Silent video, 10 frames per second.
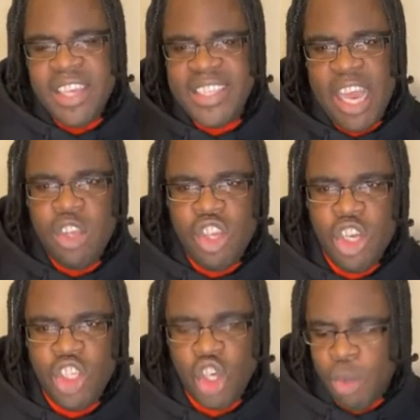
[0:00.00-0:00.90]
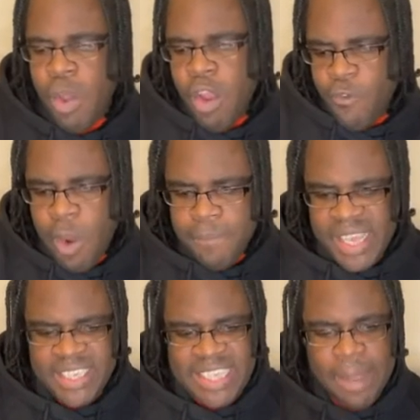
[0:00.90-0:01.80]
stay on YouTube from
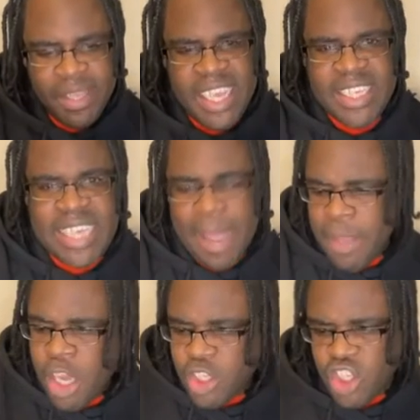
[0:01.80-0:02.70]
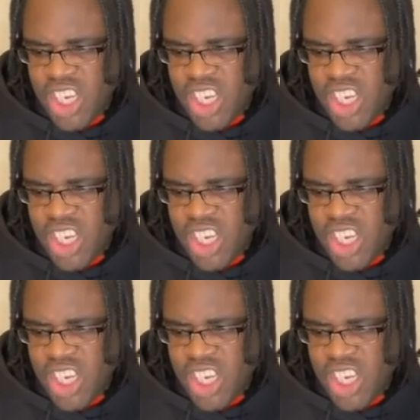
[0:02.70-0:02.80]
this time to this time, so she